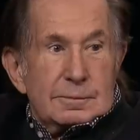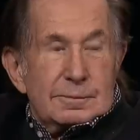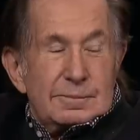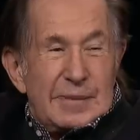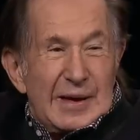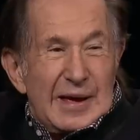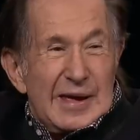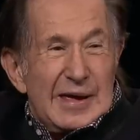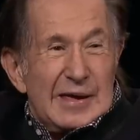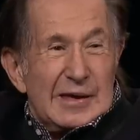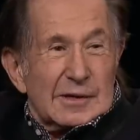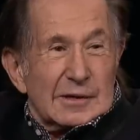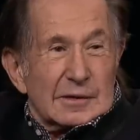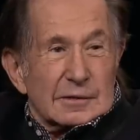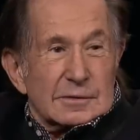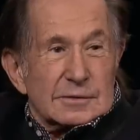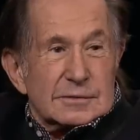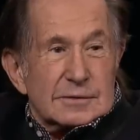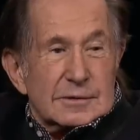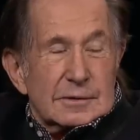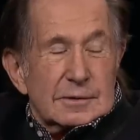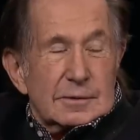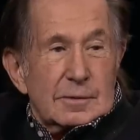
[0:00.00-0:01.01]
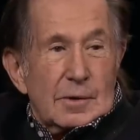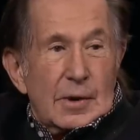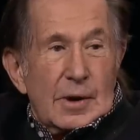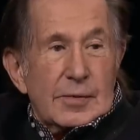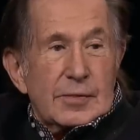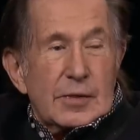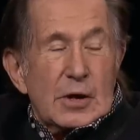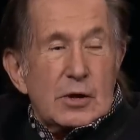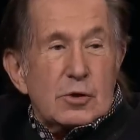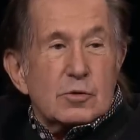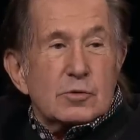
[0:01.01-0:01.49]
Bagels. But
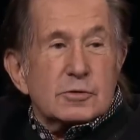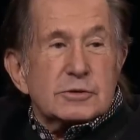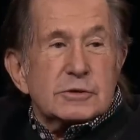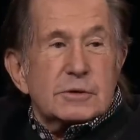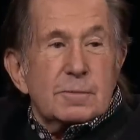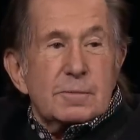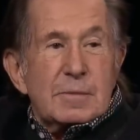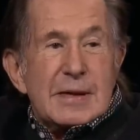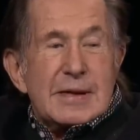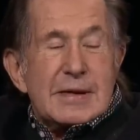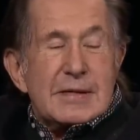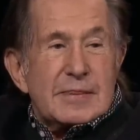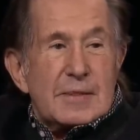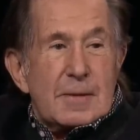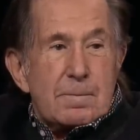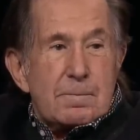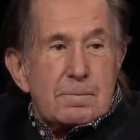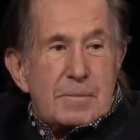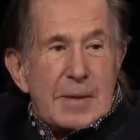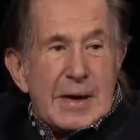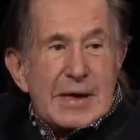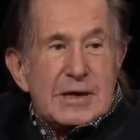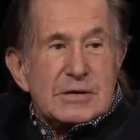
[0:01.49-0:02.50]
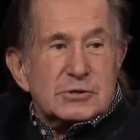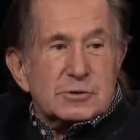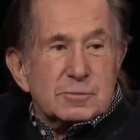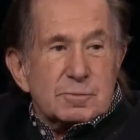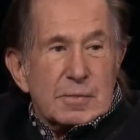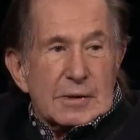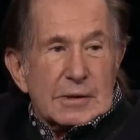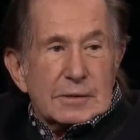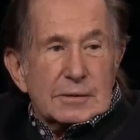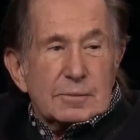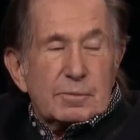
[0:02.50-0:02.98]
they used to be in the
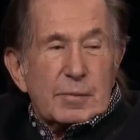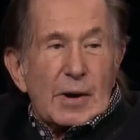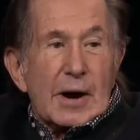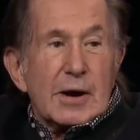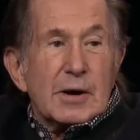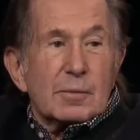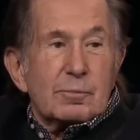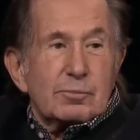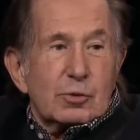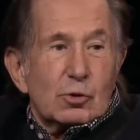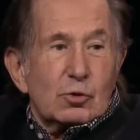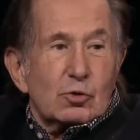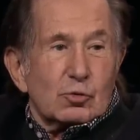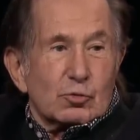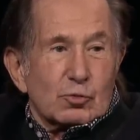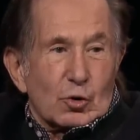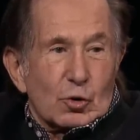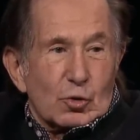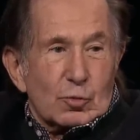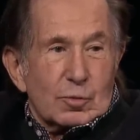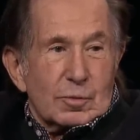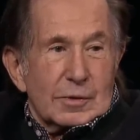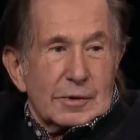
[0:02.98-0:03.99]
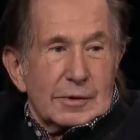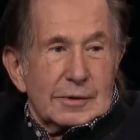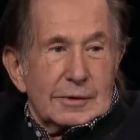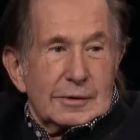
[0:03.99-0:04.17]
basement by the pool room.